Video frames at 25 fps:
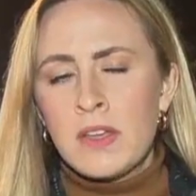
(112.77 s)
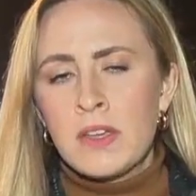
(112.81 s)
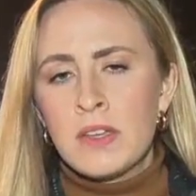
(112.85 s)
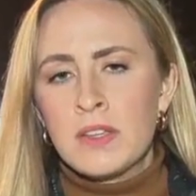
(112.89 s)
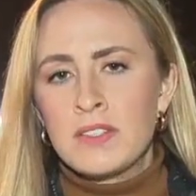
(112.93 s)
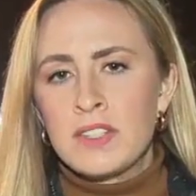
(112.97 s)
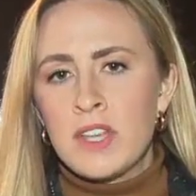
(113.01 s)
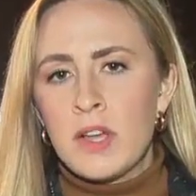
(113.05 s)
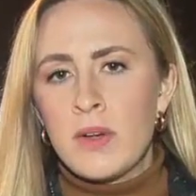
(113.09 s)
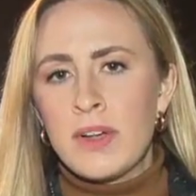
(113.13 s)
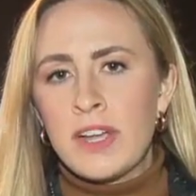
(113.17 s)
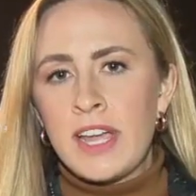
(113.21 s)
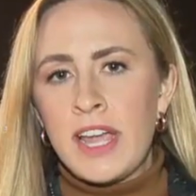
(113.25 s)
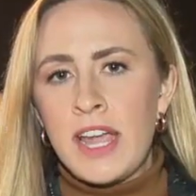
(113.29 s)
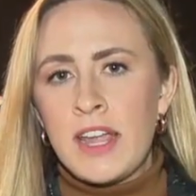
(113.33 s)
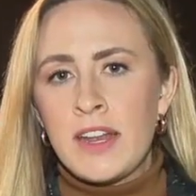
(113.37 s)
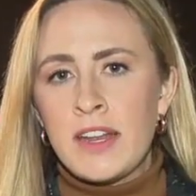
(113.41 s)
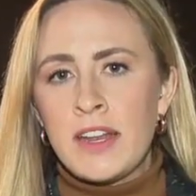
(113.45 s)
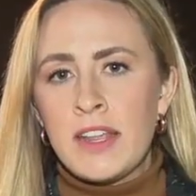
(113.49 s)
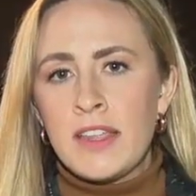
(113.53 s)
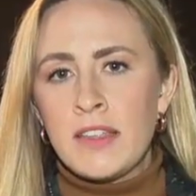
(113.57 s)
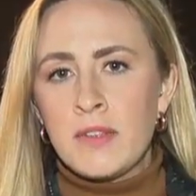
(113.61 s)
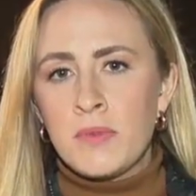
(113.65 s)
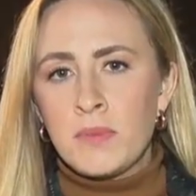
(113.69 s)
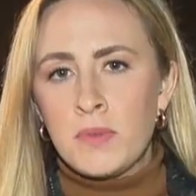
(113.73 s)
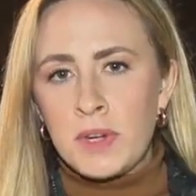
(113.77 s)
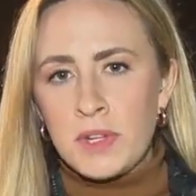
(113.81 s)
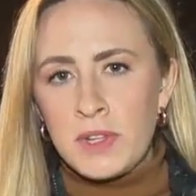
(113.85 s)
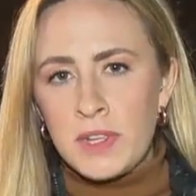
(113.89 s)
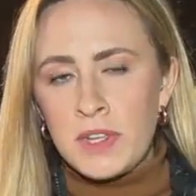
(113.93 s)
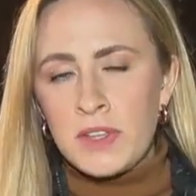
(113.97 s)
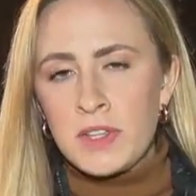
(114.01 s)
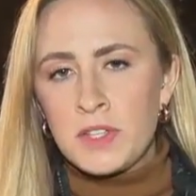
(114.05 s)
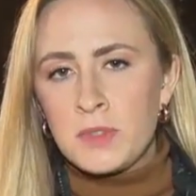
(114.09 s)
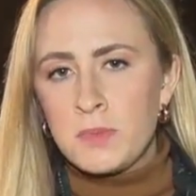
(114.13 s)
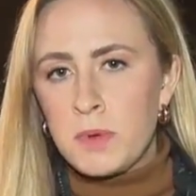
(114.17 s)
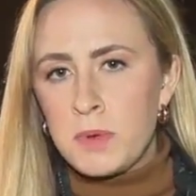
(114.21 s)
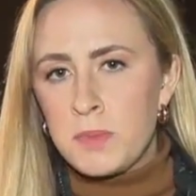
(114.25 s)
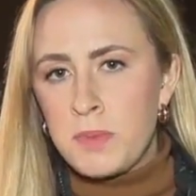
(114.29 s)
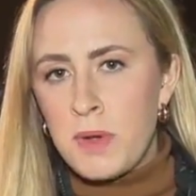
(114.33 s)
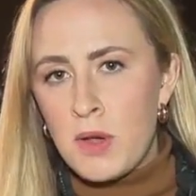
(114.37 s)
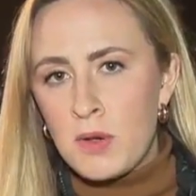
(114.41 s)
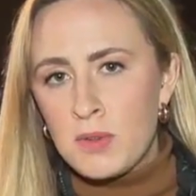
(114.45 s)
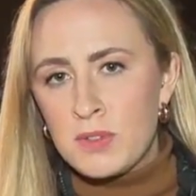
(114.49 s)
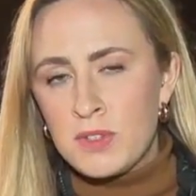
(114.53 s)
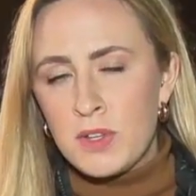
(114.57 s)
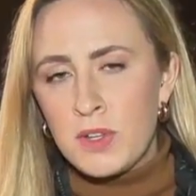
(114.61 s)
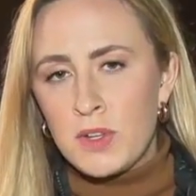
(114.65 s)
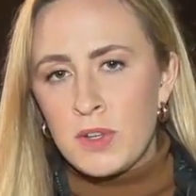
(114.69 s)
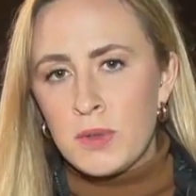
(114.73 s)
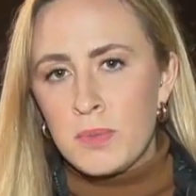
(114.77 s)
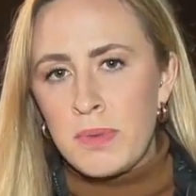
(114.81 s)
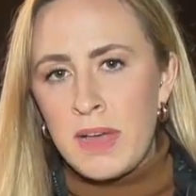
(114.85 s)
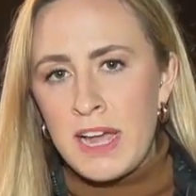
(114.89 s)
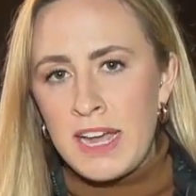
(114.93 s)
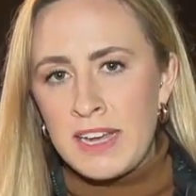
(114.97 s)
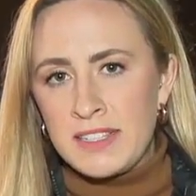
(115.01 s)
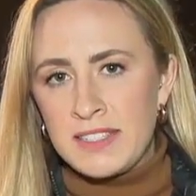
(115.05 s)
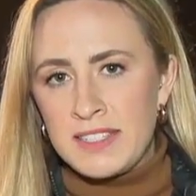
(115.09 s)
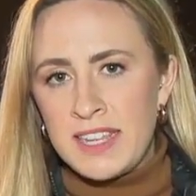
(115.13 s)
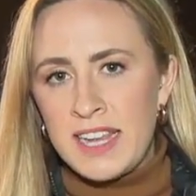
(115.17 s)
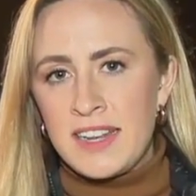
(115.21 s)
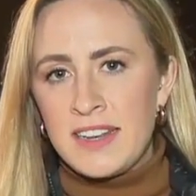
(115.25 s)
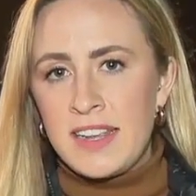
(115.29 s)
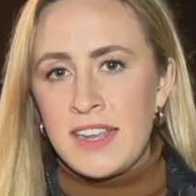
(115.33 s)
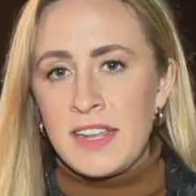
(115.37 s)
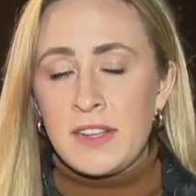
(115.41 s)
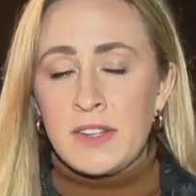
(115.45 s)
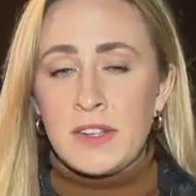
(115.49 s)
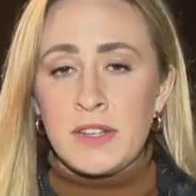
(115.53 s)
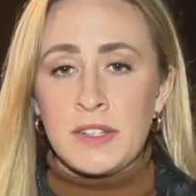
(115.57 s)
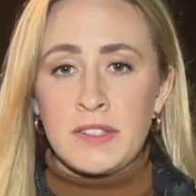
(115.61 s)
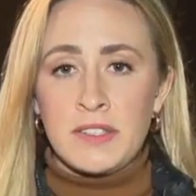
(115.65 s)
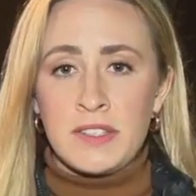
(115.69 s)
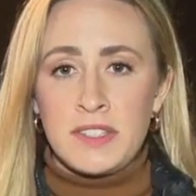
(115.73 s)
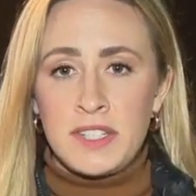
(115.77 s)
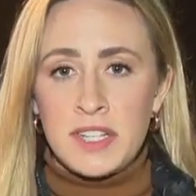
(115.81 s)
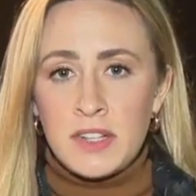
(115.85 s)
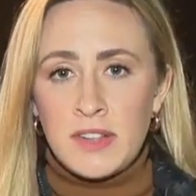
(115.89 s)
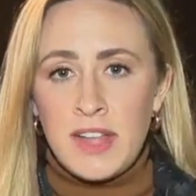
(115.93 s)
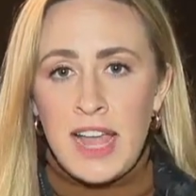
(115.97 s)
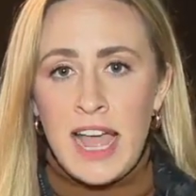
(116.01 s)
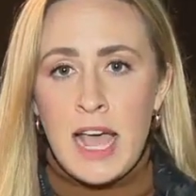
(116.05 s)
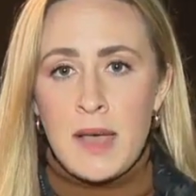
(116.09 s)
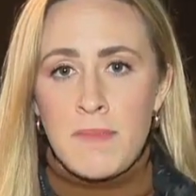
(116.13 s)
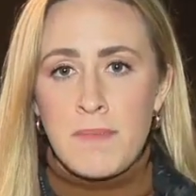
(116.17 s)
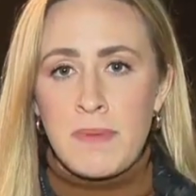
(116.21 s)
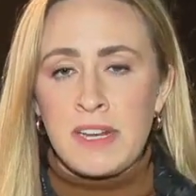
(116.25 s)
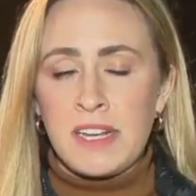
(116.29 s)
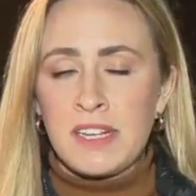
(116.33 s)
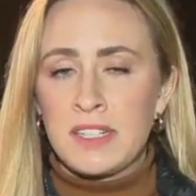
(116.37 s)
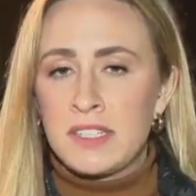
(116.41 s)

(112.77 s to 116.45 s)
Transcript: So again, really this proposal by Sandag could still happen.